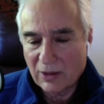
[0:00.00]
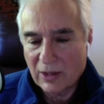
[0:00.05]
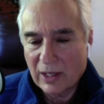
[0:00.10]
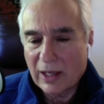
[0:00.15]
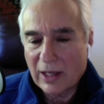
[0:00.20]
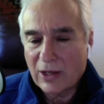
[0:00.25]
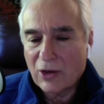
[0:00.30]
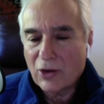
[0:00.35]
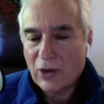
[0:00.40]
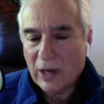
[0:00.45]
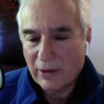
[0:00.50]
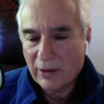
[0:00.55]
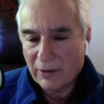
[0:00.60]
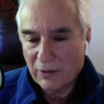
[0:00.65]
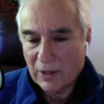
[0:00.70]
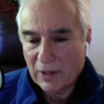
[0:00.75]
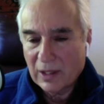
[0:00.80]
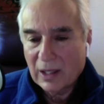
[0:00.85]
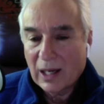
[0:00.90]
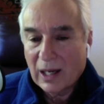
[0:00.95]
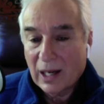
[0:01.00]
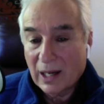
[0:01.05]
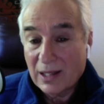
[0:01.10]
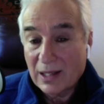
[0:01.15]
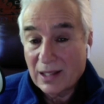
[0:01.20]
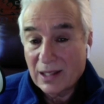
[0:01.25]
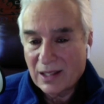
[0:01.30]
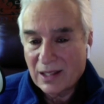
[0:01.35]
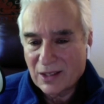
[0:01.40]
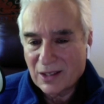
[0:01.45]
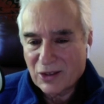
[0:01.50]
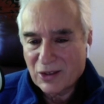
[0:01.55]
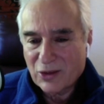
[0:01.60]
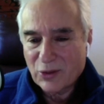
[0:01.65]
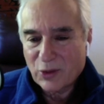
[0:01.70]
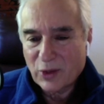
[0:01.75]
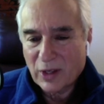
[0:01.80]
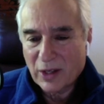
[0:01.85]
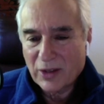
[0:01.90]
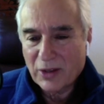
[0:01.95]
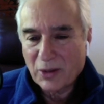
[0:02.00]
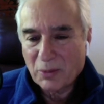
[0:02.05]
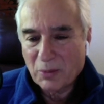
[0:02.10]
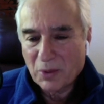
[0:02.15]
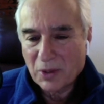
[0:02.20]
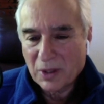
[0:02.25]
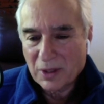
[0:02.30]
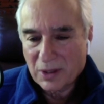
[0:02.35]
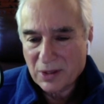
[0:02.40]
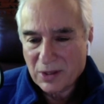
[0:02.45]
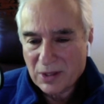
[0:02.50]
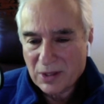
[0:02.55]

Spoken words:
that you have ideas for other books,